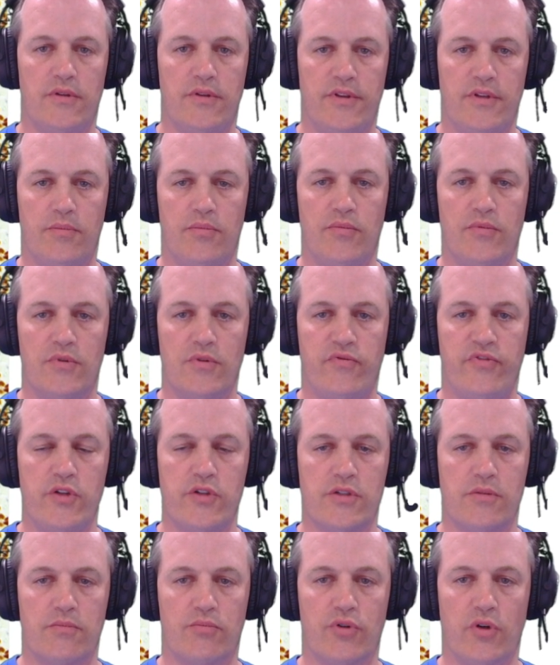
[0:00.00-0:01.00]
the
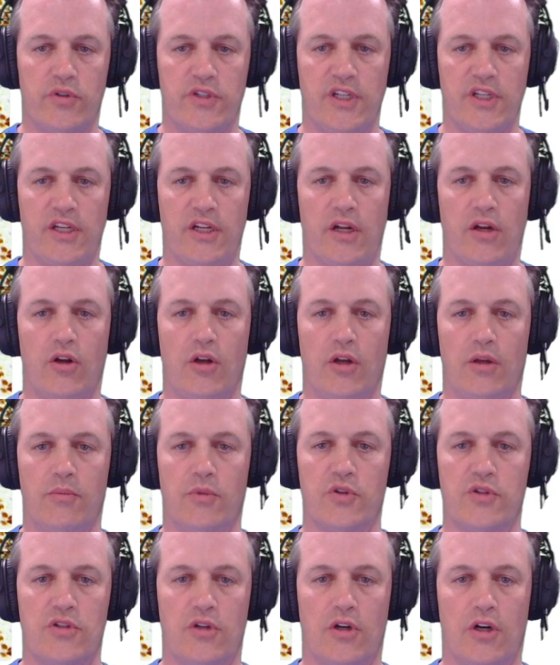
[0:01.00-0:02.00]
fusion protein in
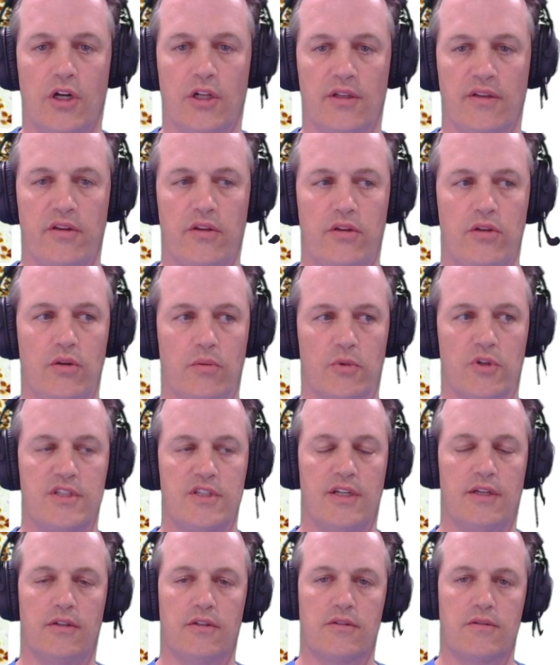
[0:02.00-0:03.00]
almost all of the tumor
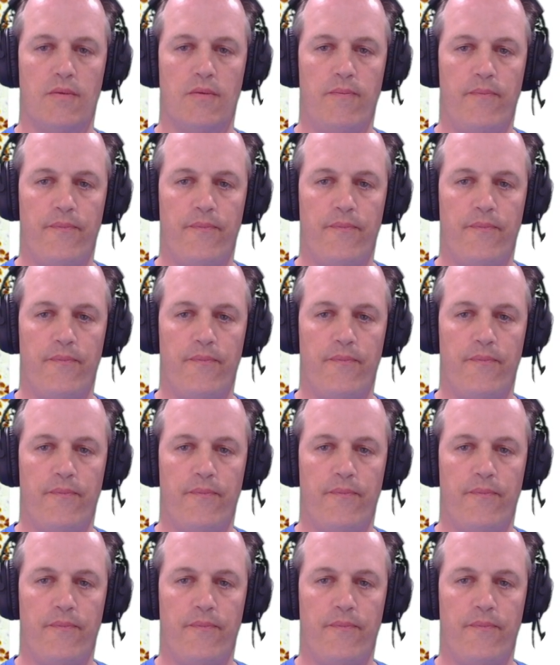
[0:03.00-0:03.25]
cells.